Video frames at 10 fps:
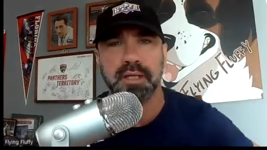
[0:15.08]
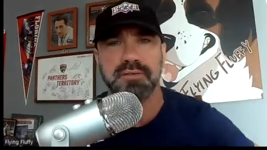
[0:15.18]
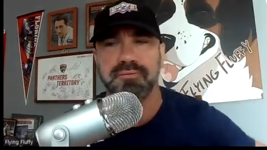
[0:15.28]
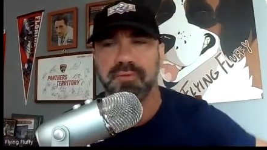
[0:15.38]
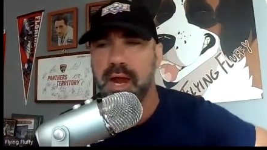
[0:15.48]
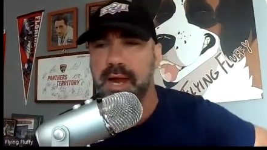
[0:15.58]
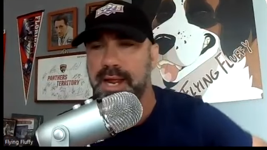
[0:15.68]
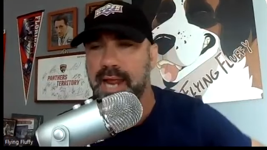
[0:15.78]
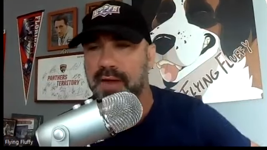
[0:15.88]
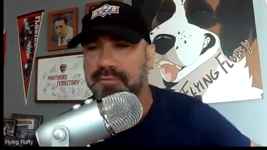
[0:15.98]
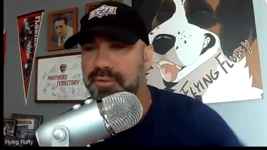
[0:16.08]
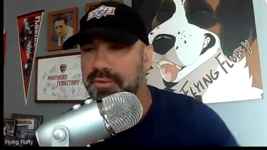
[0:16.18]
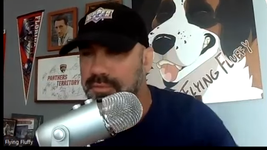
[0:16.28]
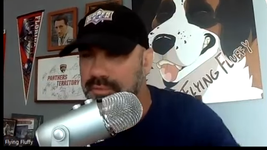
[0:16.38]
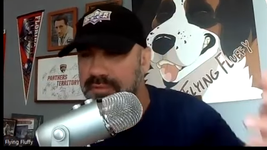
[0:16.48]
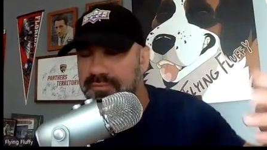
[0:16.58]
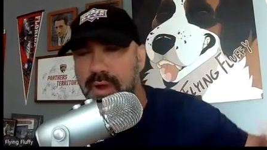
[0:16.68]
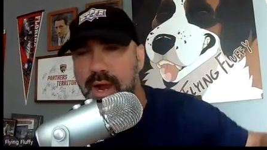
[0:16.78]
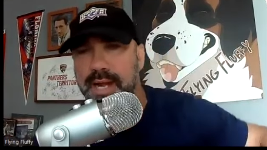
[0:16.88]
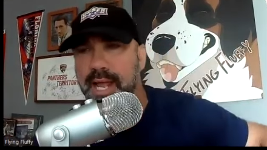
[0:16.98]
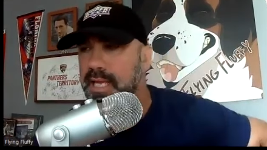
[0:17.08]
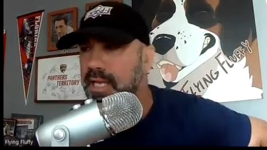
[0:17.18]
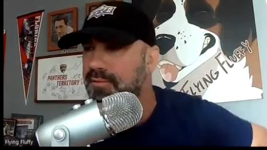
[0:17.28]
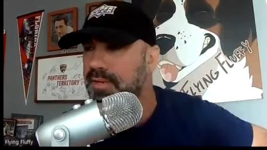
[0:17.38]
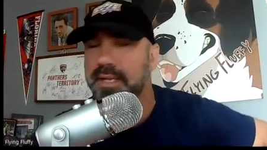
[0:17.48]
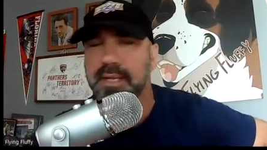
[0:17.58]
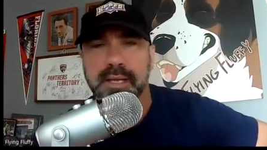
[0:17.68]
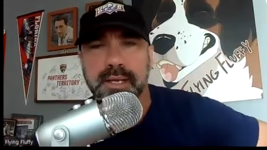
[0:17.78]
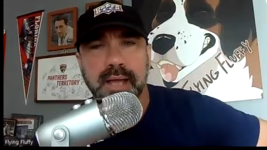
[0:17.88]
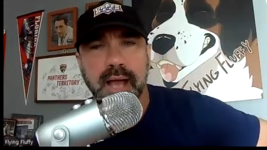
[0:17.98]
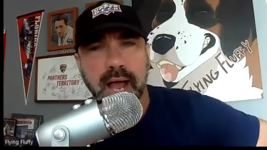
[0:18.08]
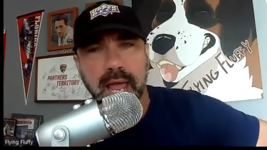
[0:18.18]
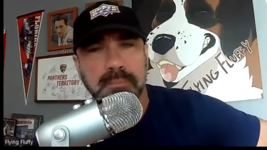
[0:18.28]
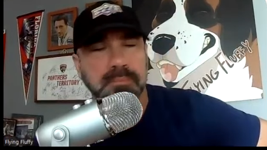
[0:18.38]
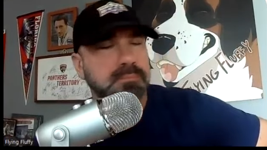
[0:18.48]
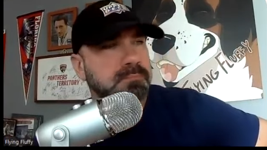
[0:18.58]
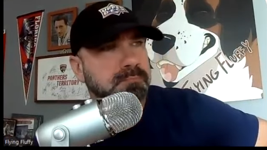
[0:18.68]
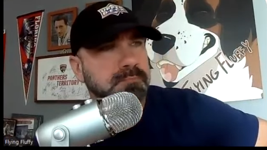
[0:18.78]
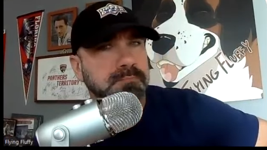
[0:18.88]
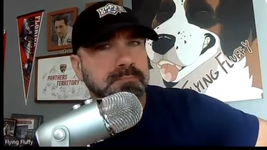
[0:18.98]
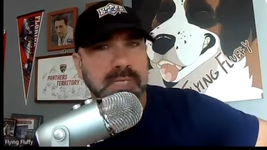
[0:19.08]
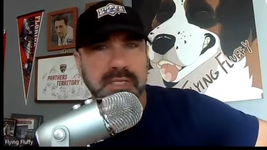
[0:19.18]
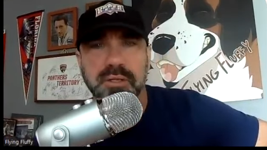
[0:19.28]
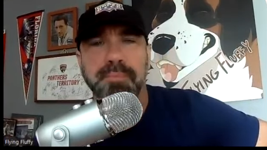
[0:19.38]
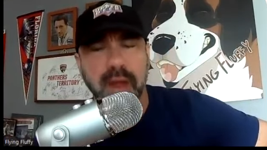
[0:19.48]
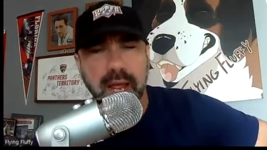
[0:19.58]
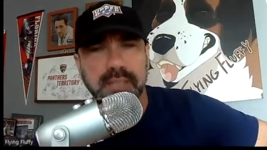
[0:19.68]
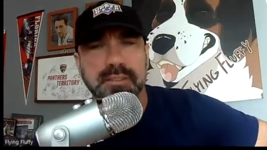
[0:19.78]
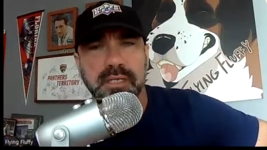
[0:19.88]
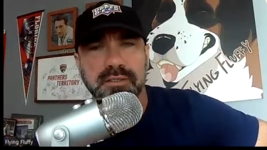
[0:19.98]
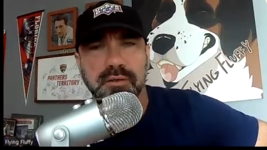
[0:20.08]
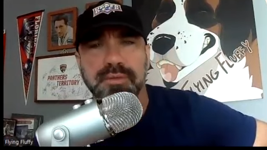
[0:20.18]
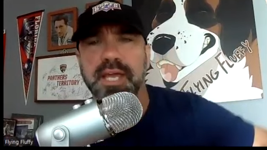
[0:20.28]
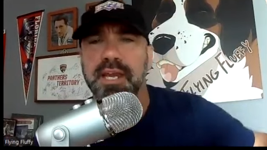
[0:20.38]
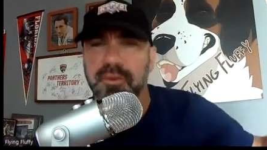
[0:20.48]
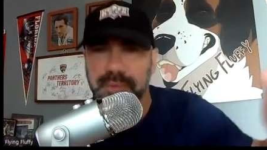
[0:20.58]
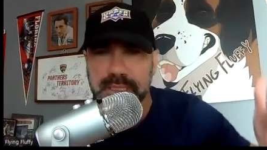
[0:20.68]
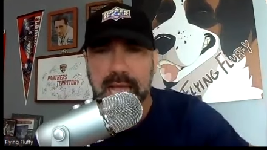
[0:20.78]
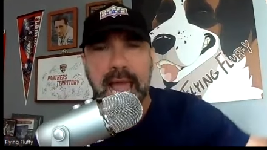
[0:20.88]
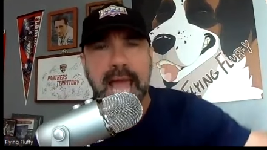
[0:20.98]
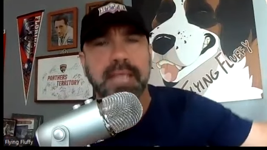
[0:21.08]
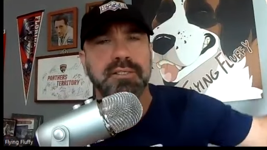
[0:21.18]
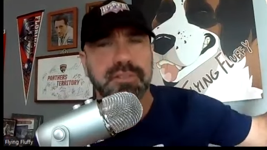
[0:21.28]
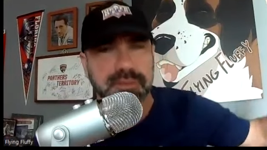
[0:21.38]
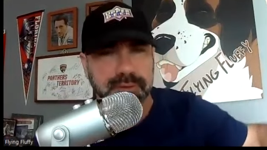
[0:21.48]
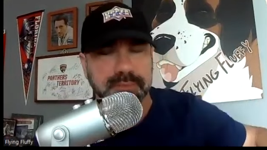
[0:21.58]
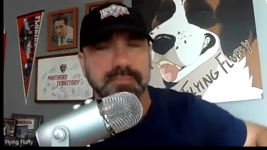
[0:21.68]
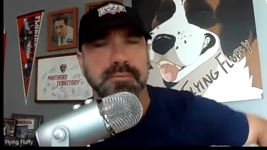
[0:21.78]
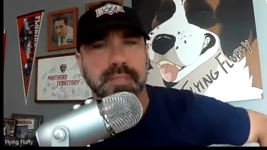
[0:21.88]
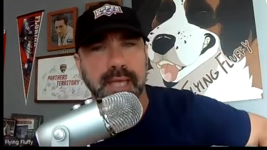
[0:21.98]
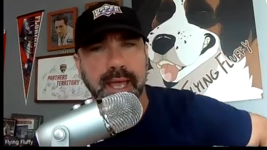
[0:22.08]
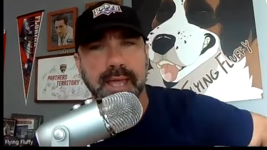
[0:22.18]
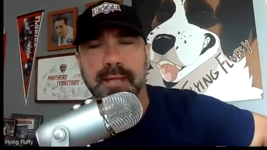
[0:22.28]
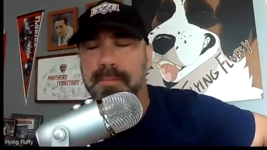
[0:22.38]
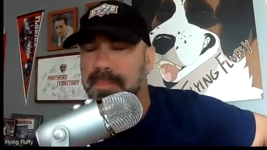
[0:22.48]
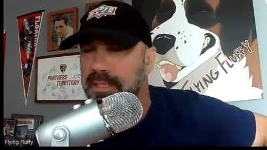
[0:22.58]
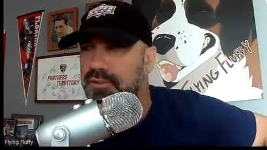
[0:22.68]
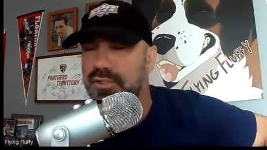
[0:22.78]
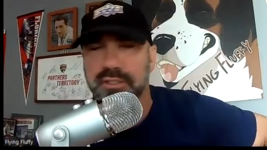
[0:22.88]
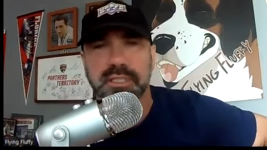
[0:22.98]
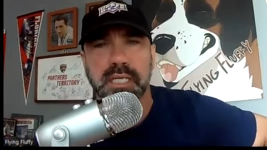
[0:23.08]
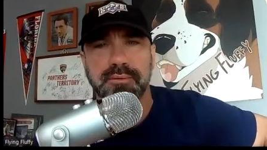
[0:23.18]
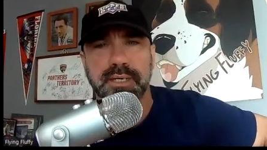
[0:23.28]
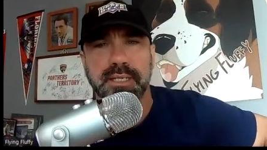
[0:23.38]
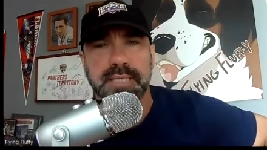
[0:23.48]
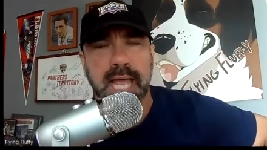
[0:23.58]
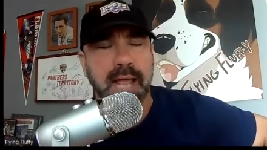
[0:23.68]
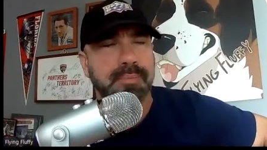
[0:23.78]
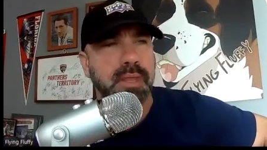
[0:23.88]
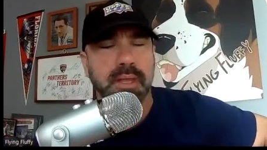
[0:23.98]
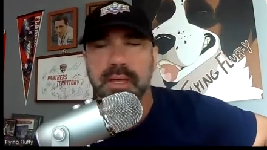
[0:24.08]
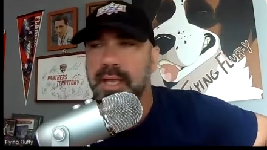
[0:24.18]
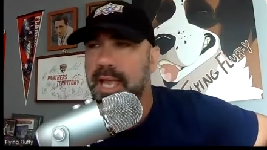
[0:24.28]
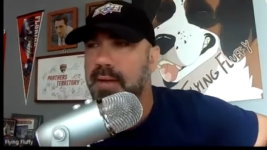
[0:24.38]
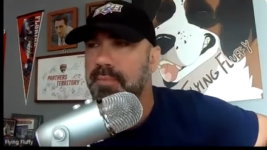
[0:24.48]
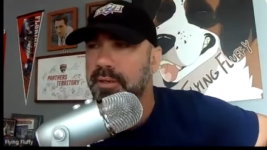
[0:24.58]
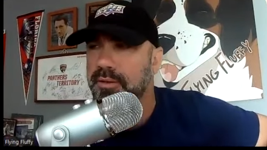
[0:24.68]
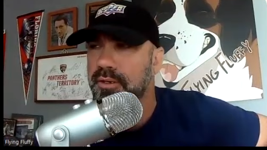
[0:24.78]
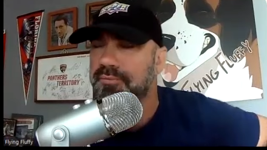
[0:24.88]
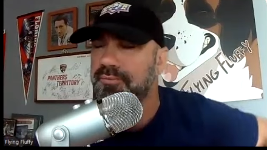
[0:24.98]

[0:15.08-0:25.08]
It's Friday afternoon. It's Friday evening. I'm in the process of getting relaxed. Okay, let's just leave it at that. And my good